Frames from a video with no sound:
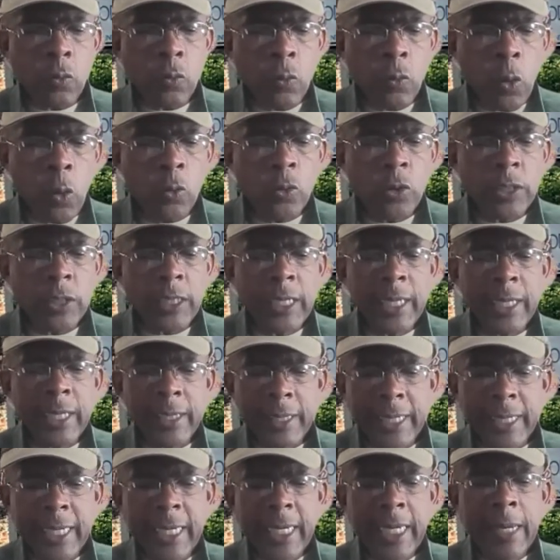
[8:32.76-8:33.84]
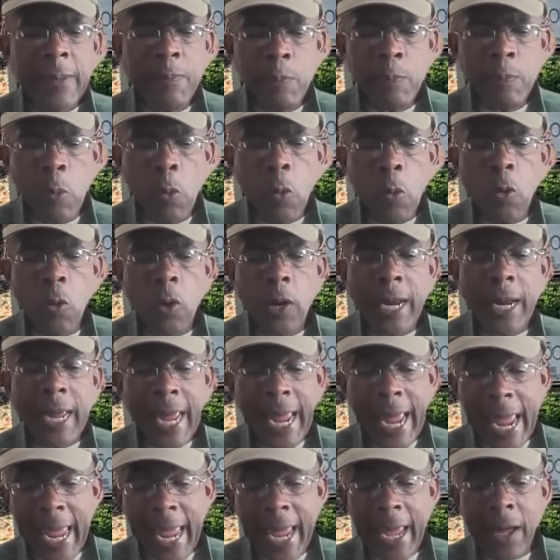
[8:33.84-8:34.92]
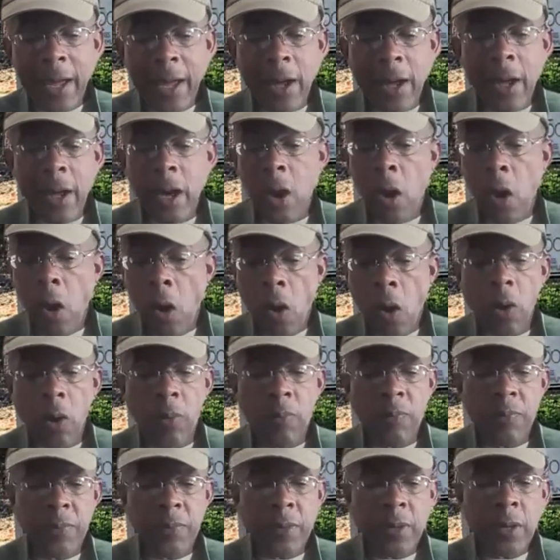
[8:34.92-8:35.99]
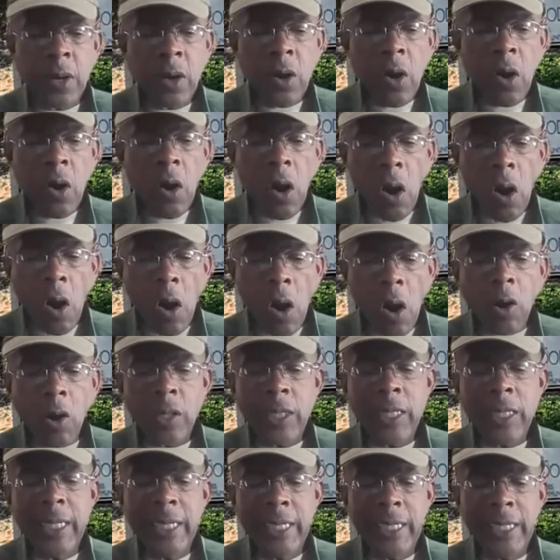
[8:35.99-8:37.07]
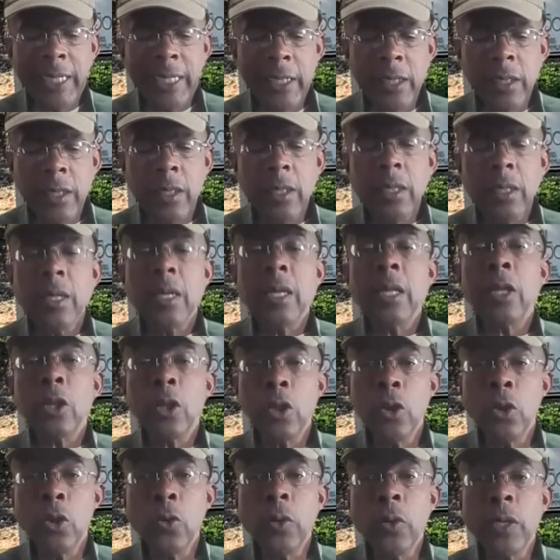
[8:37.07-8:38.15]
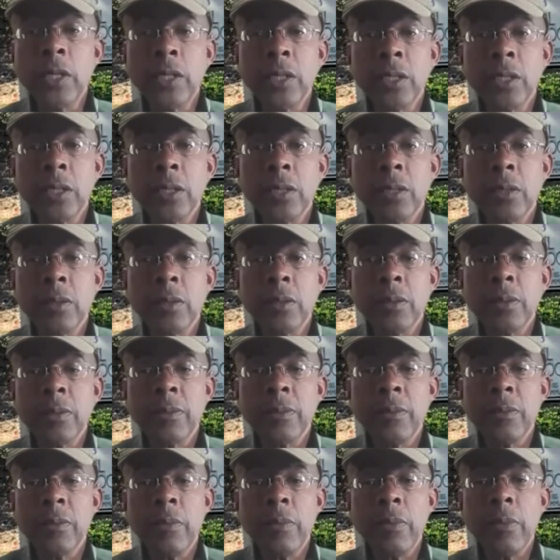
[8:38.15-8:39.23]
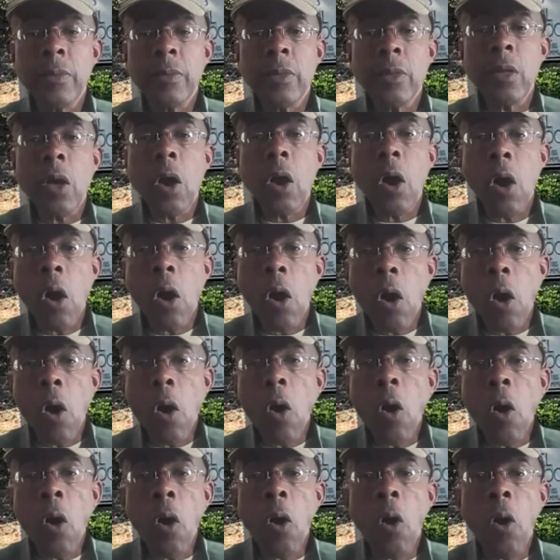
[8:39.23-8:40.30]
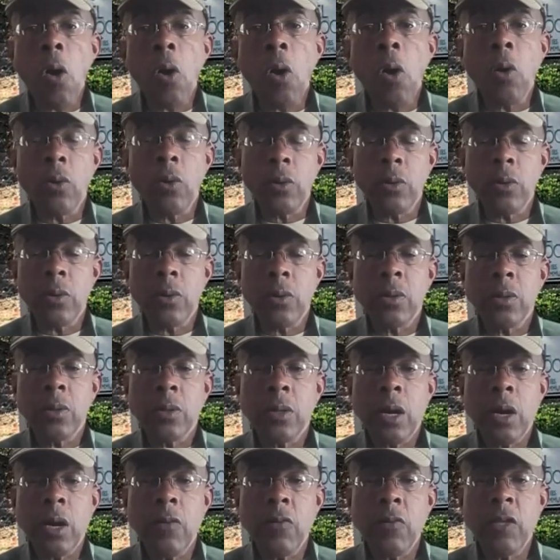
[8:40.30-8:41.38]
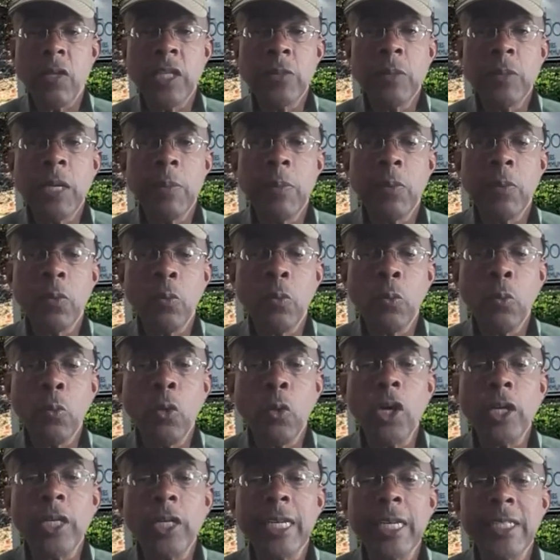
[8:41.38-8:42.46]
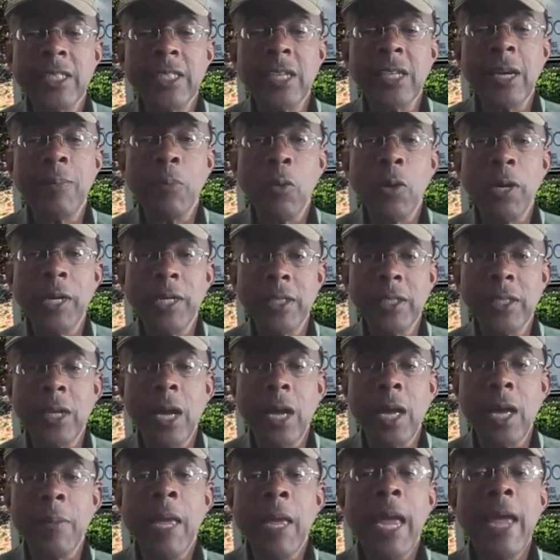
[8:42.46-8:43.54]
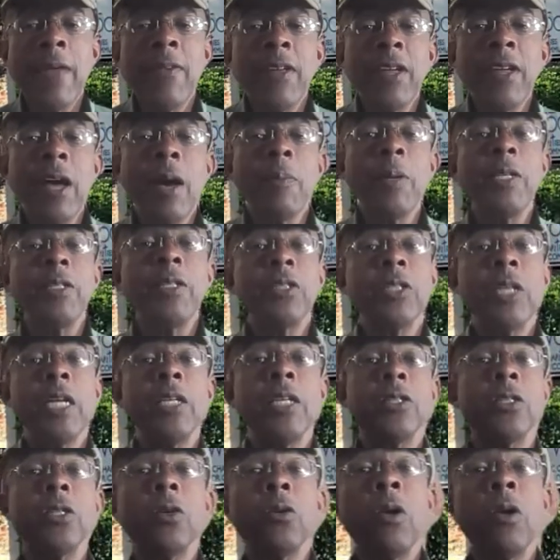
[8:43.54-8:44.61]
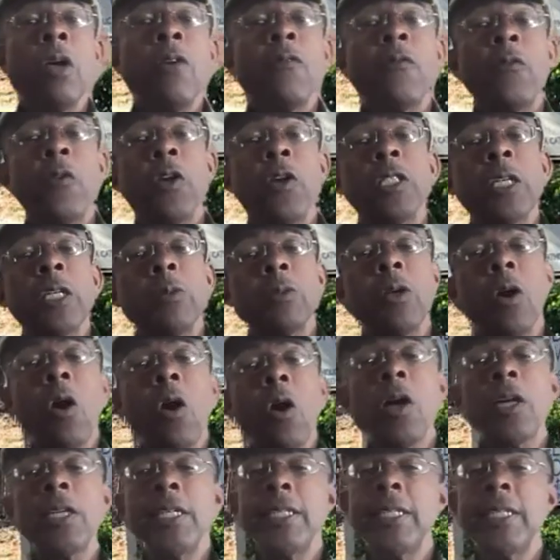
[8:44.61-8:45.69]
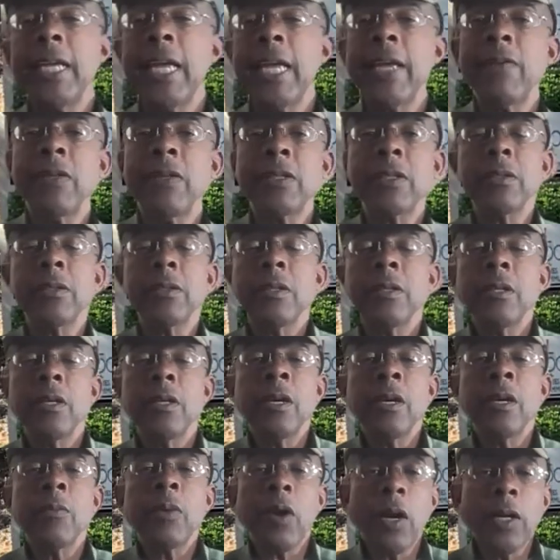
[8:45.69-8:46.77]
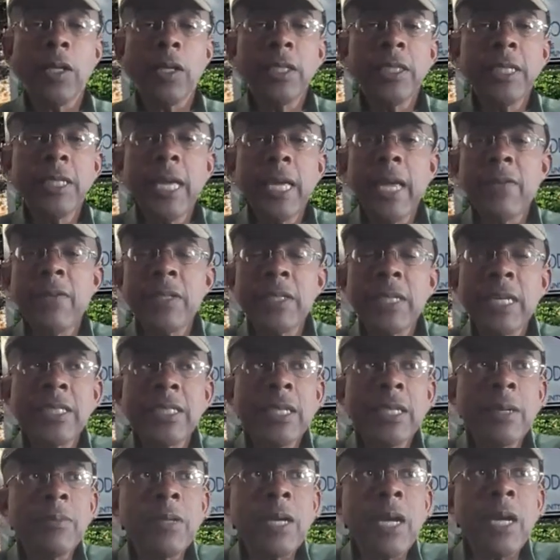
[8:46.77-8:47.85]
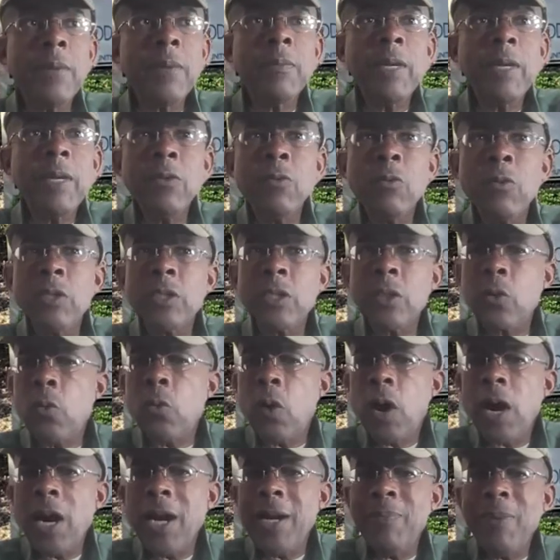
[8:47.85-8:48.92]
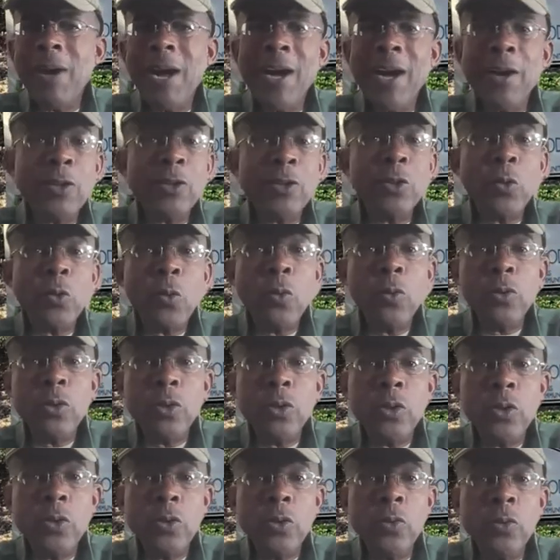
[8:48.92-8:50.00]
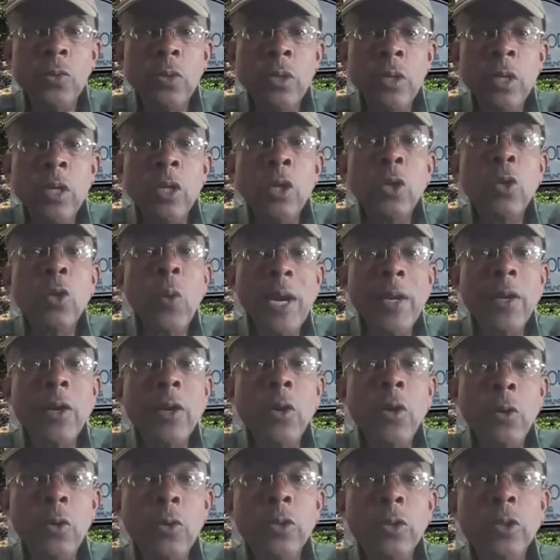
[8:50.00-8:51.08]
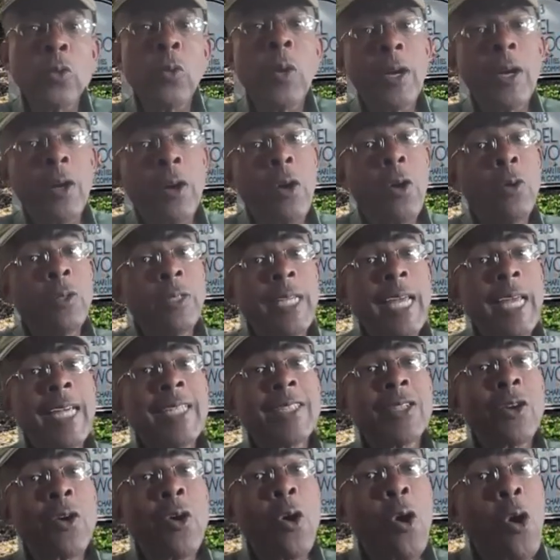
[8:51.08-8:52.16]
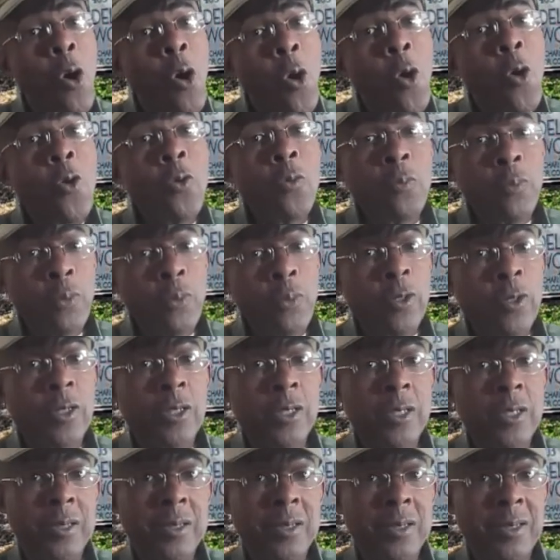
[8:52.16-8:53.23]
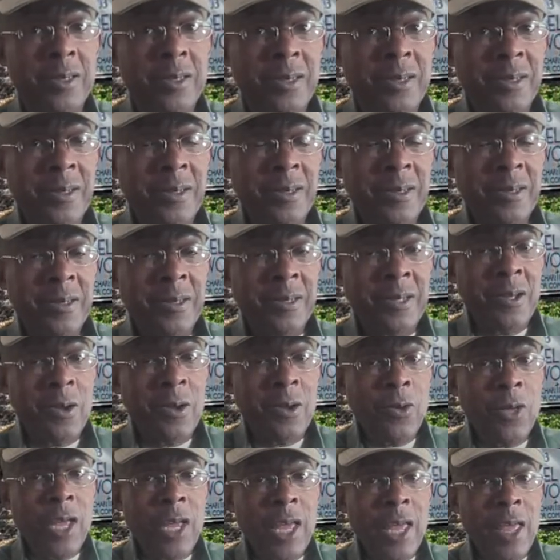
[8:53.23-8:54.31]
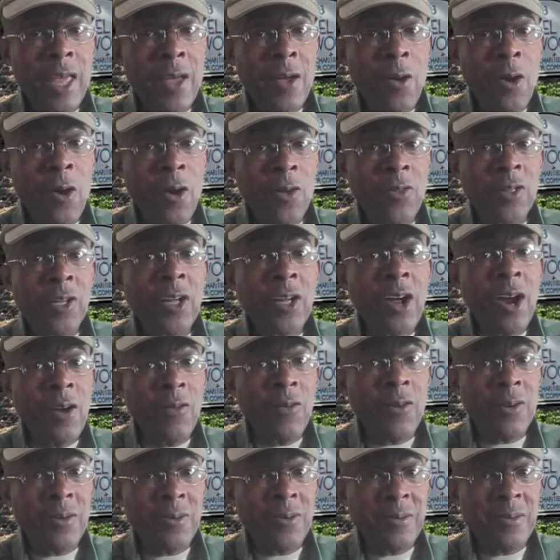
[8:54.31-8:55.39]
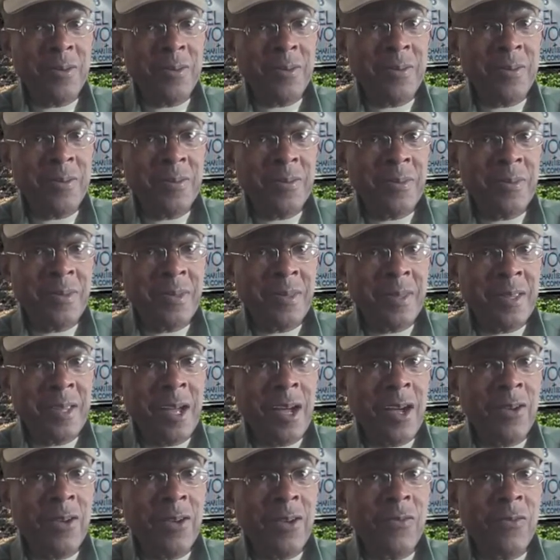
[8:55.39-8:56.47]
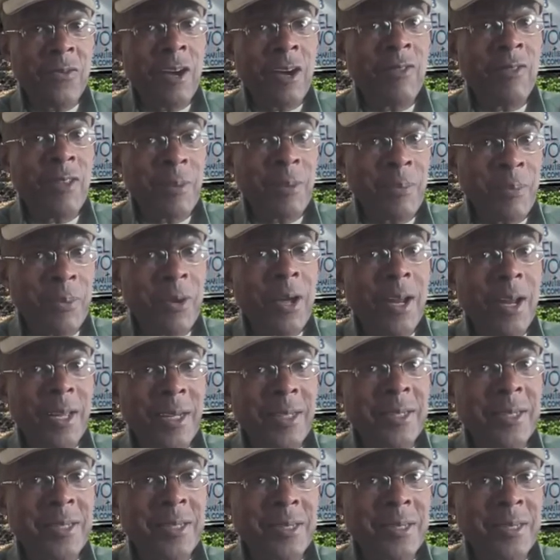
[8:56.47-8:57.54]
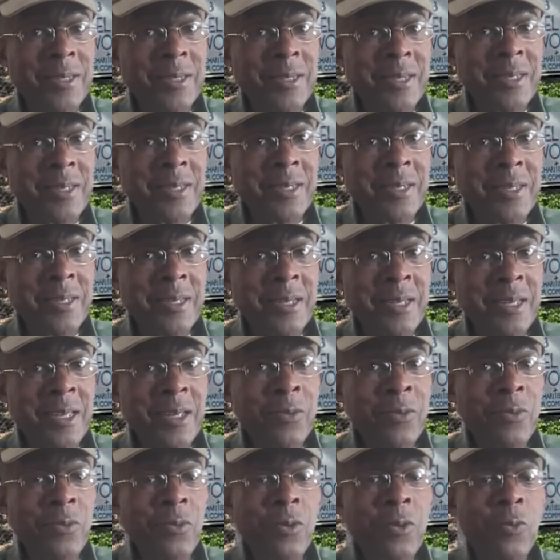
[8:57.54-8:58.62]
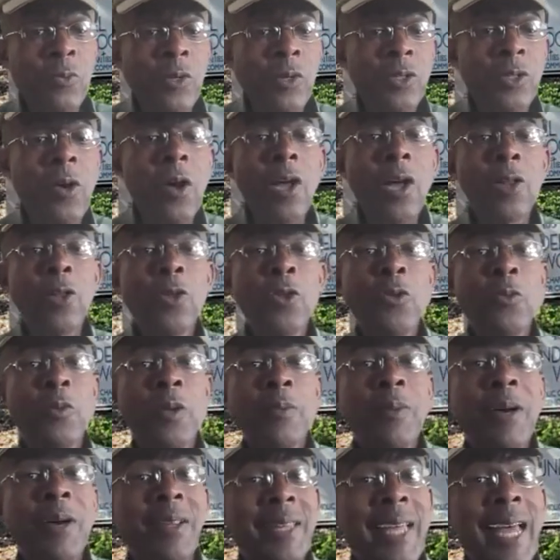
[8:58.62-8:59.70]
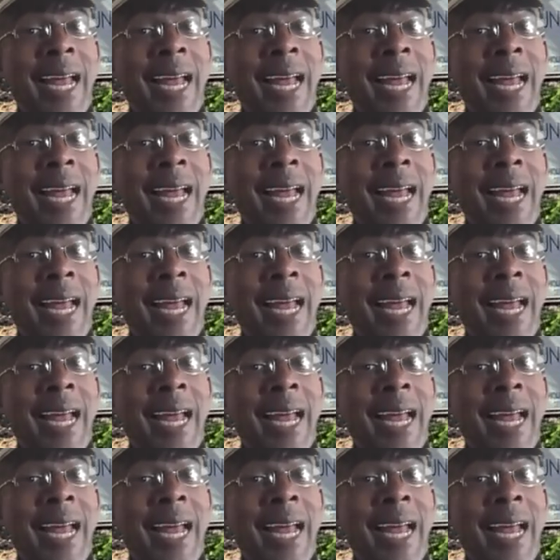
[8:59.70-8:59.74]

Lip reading: Rosie Lee Moore Hall, Arlene Lewis. All of these people worked at some point in time. And the companies changed too. First, it was R.T. Davis. But R.T. Davis at some time either was acquired by or sold to Quaker Oats. Quaker Oats has their own person, okay, on the cover of their products. And we'll talk a little bit about